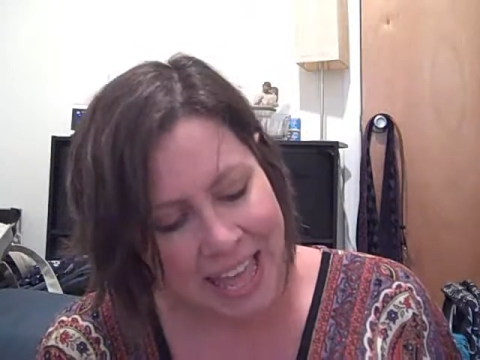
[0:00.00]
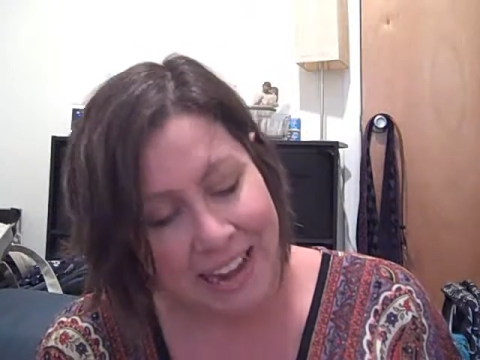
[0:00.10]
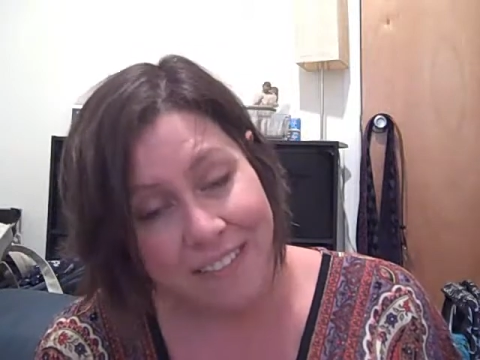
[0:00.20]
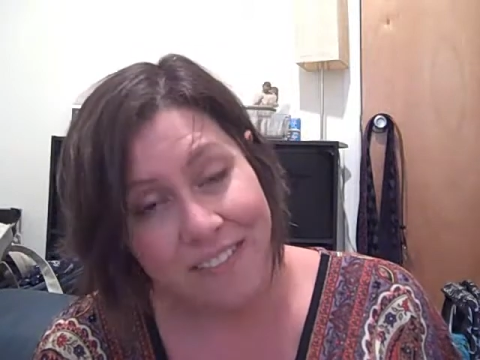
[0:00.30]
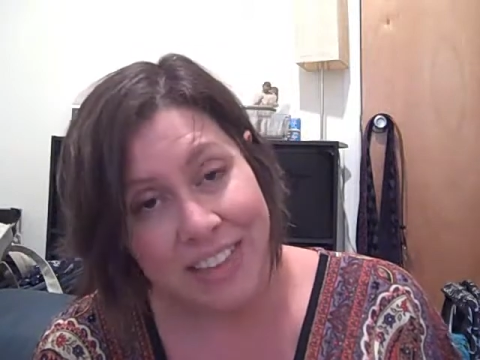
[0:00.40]

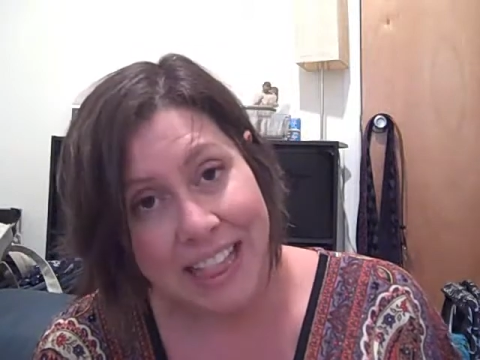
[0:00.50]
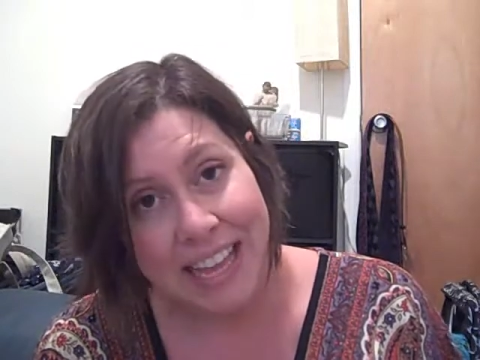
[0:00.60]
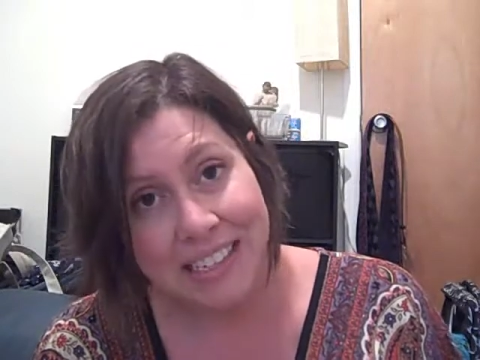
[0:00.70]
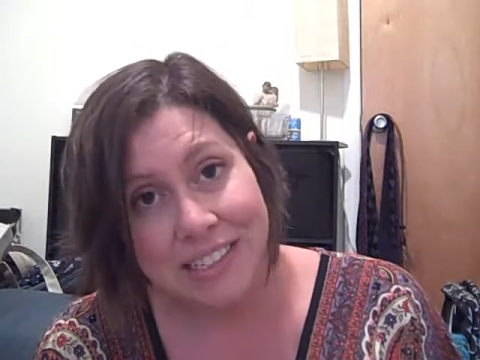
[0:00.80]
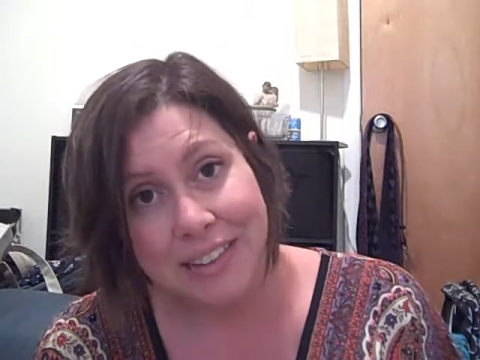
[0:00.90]
And if you
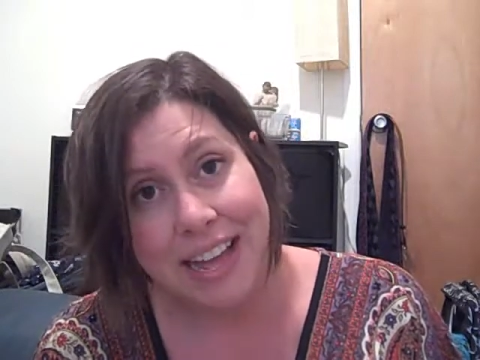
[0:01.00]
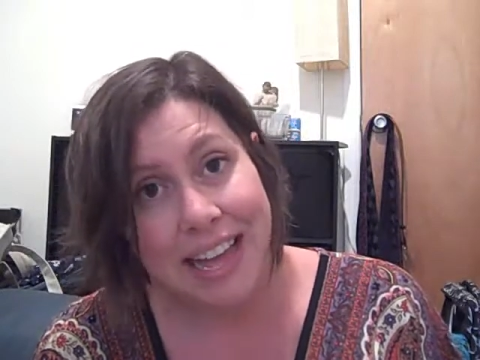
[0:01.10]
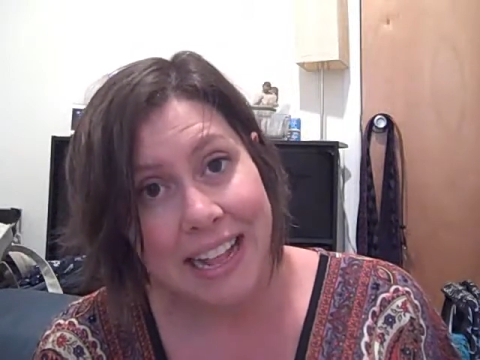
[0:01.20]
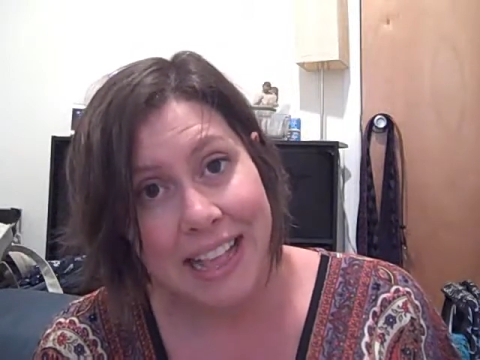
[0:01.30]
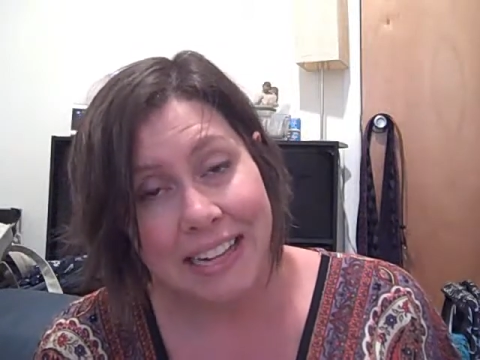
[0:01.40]
like to
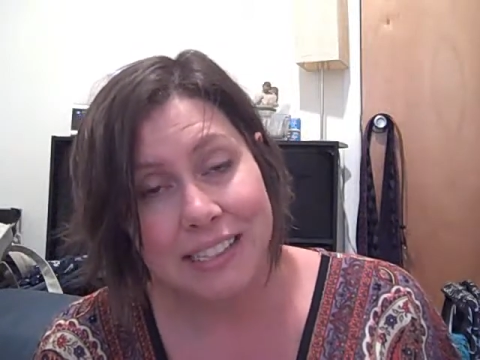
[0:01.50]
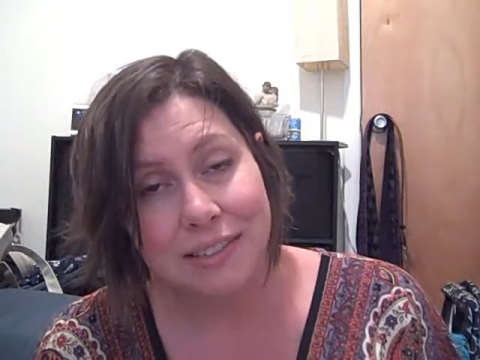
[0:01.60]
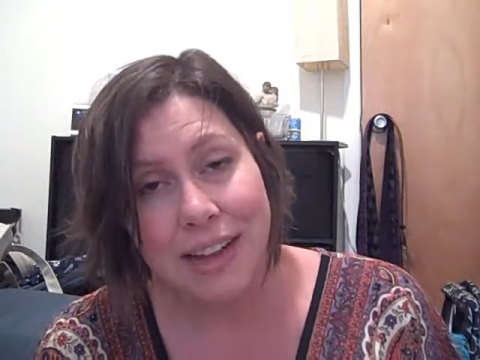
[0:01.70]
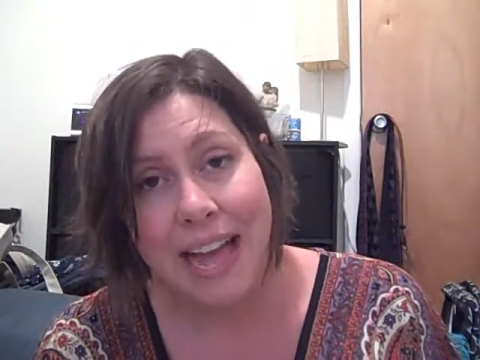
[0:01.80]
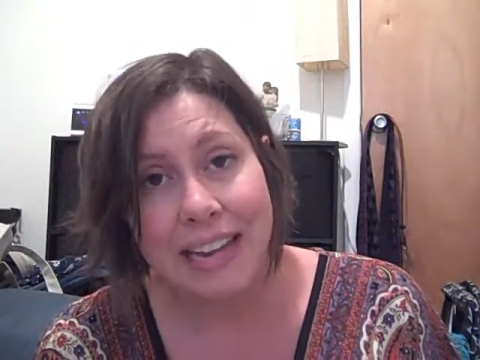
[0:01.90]
ride, I like
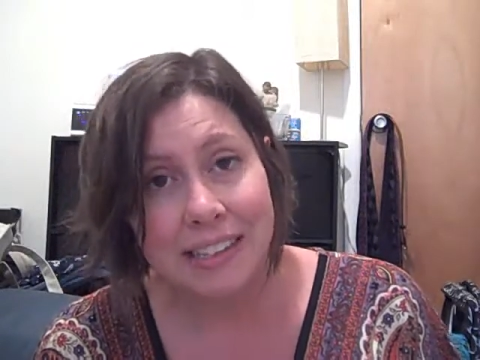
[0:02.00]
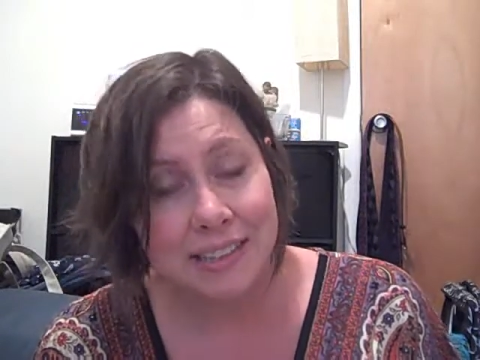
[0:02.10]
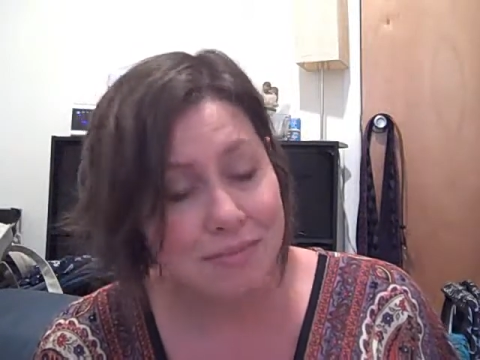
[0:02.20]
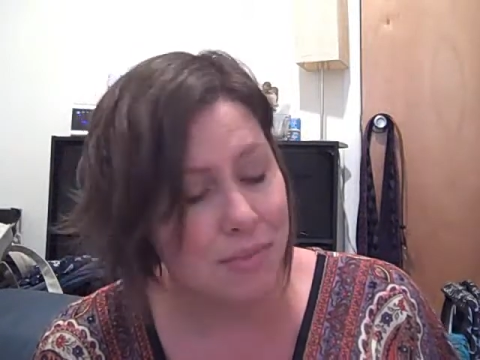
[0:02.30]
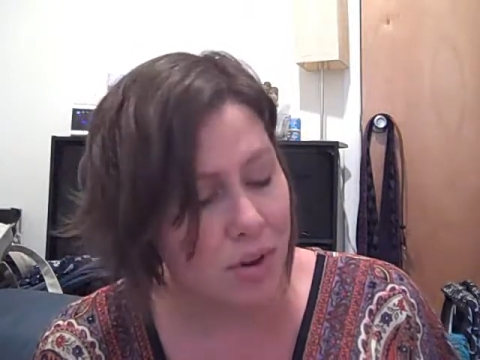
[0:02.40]
to ride you
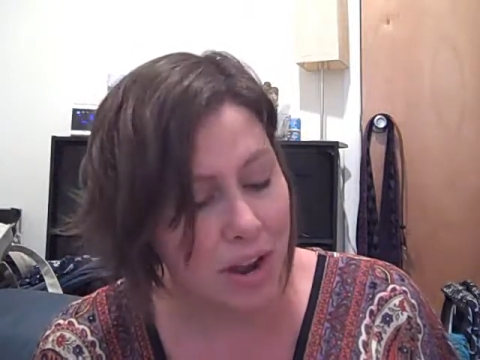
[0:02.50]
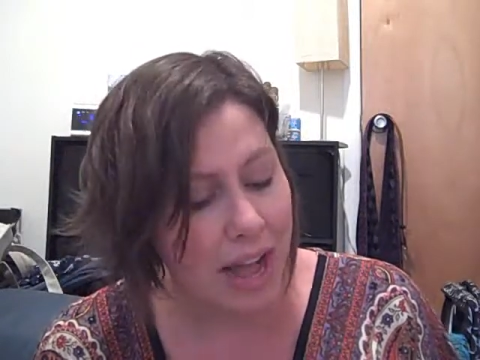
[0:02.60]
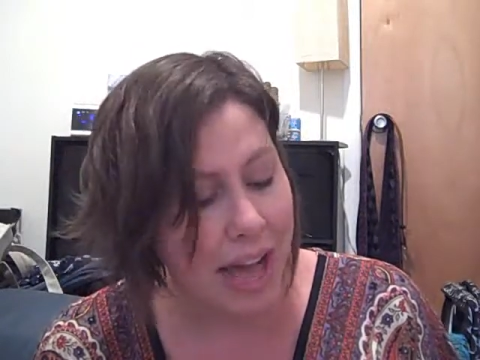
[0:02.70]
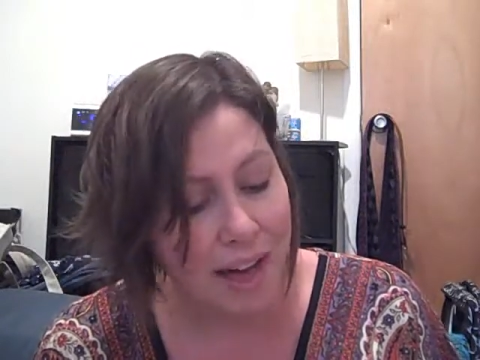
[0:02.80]
some more.